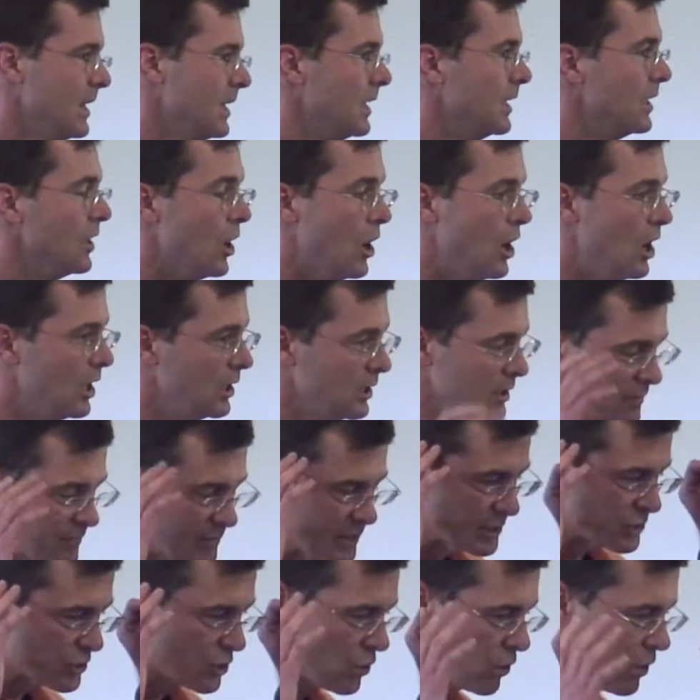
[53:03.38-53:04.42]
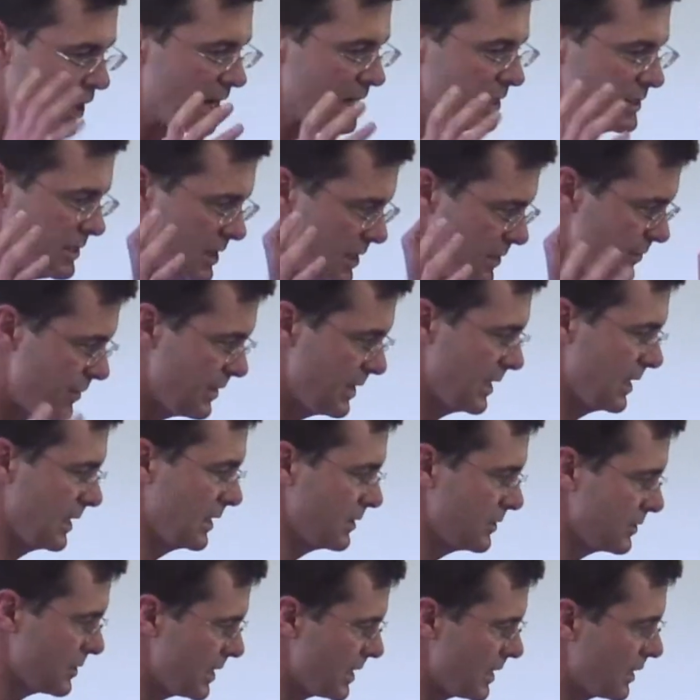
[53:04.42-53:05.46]
And all of these crazy
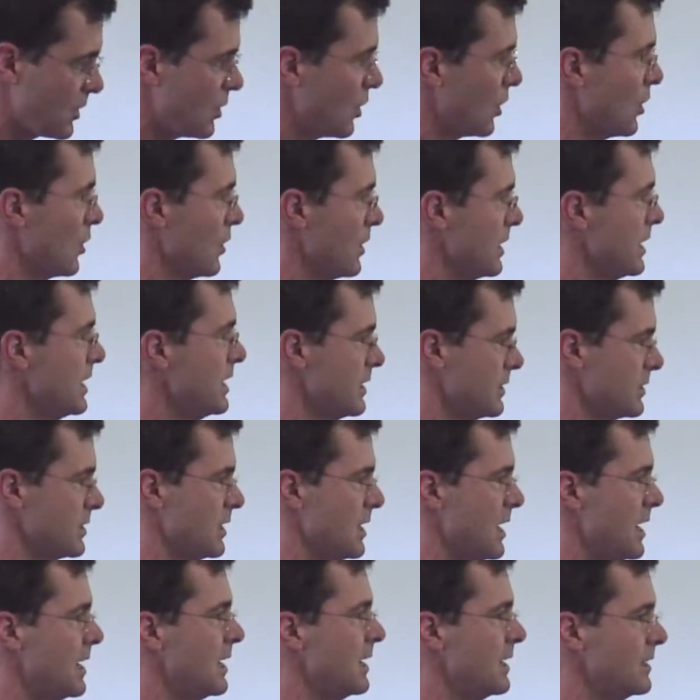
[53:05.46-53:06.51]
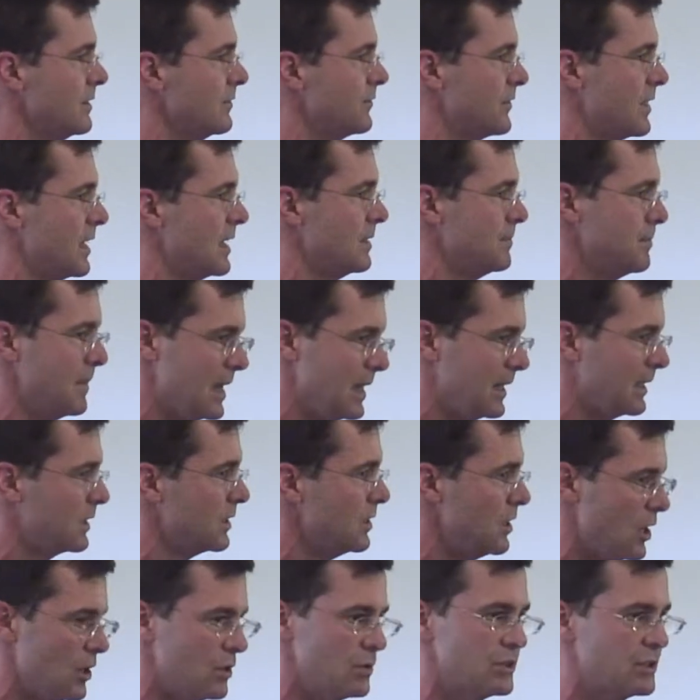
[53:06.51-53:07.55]
things that occur in his life that make
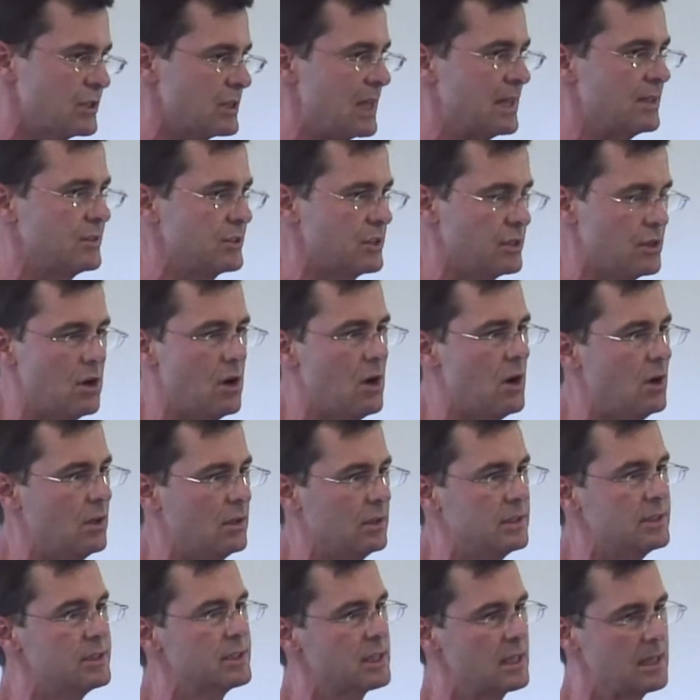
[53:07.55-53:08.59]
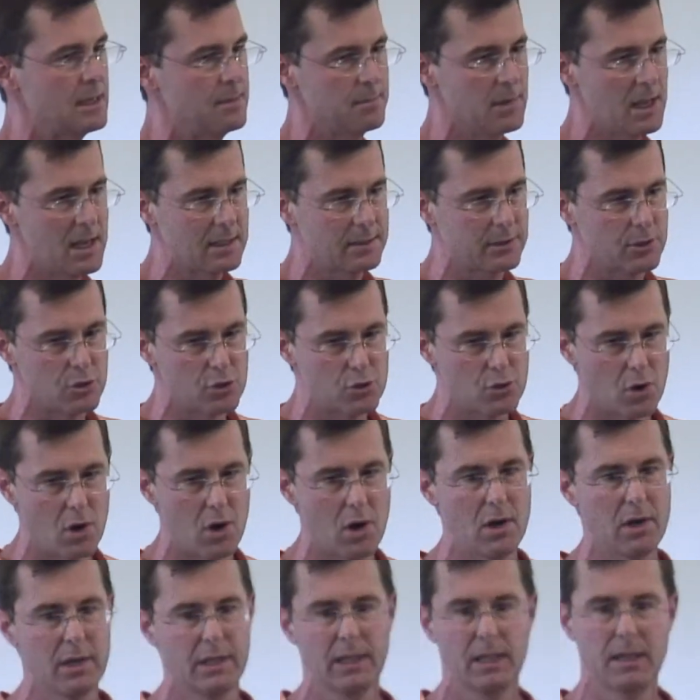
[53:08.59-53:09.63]
no sense at all and seem like they're
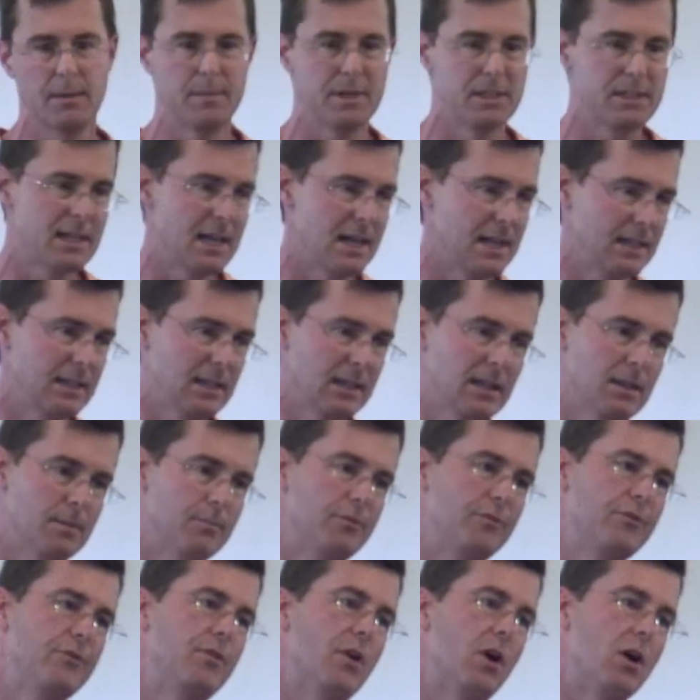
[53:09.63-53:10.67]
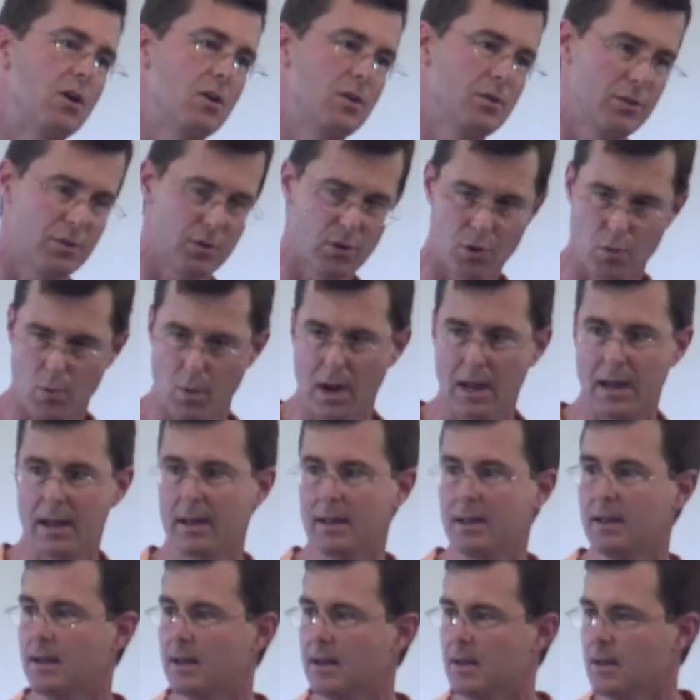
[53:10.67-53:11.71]
drawing him and taking him farther
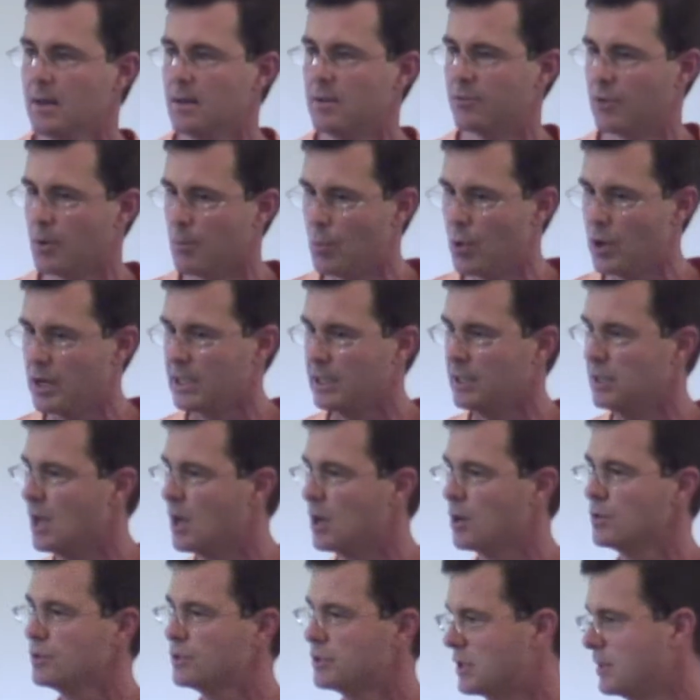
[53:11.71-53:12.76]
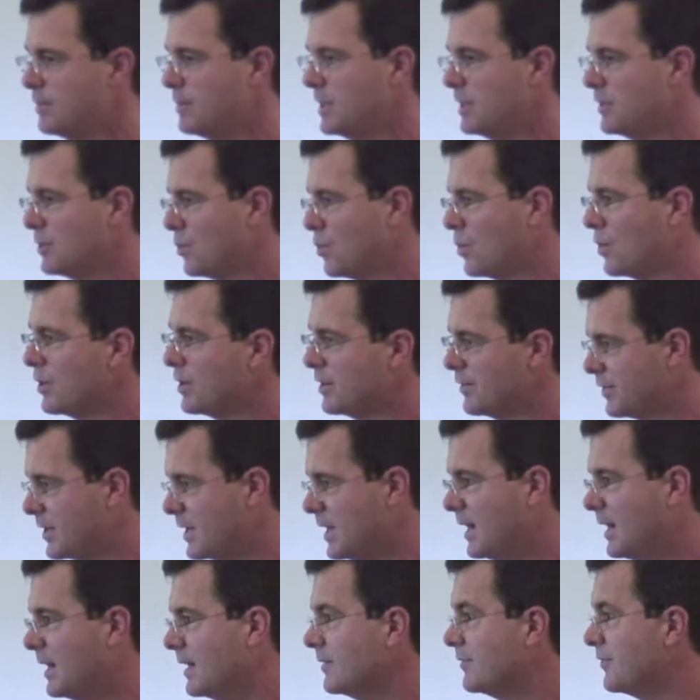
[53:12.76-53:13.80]
away from what he knows to be the Word of
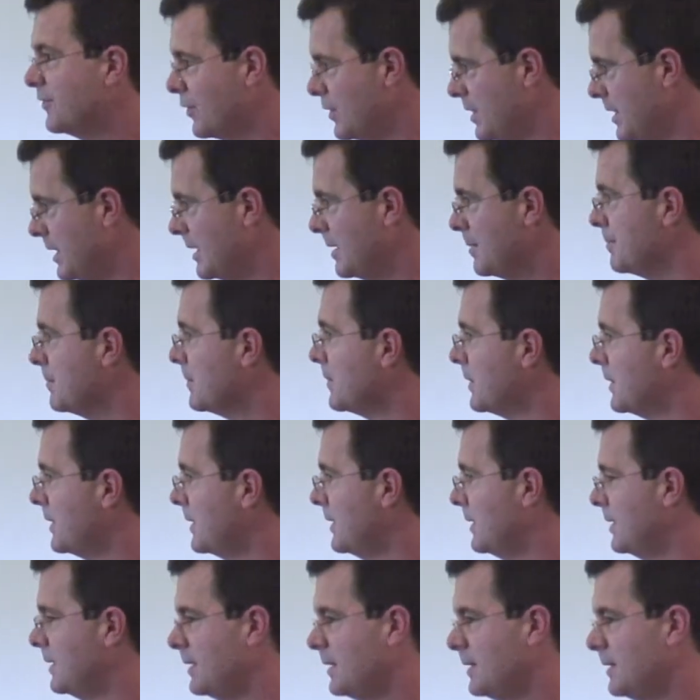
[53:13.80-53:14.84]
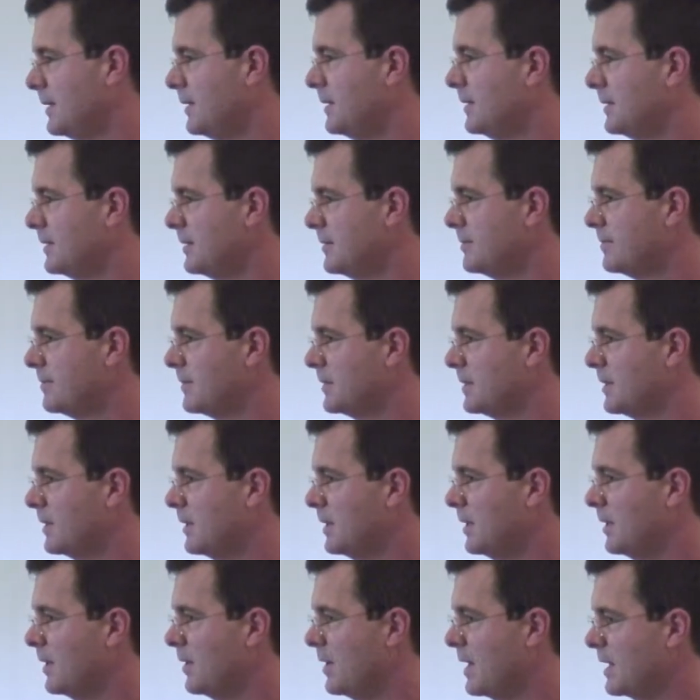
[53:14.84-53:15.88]
God for him,
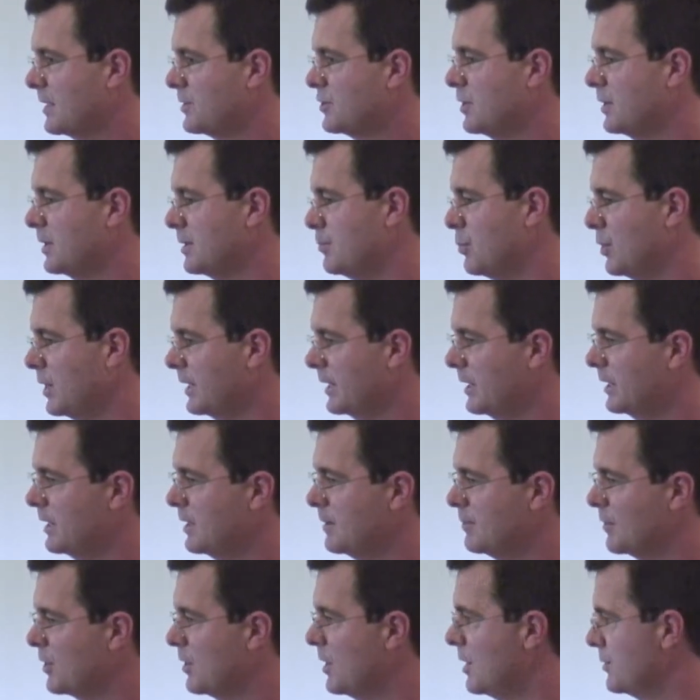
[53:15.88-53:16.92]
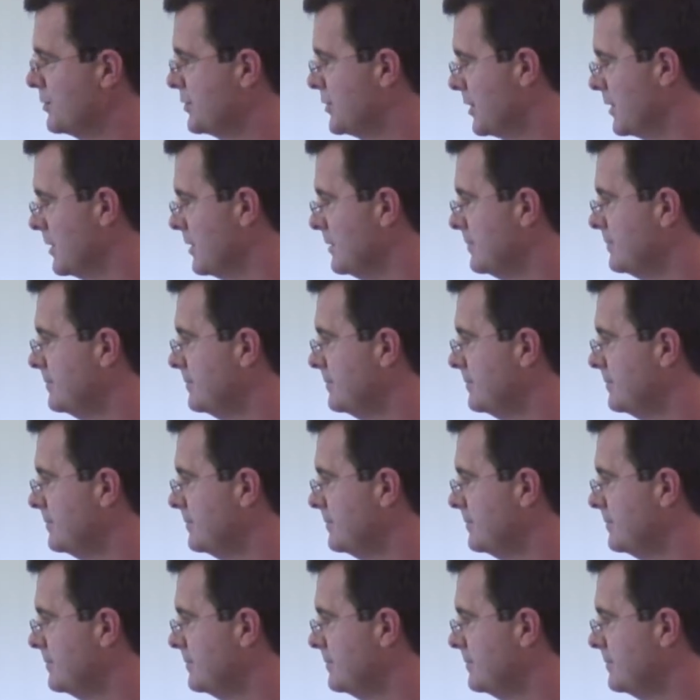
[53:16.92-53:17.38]
are actually bringing him closer.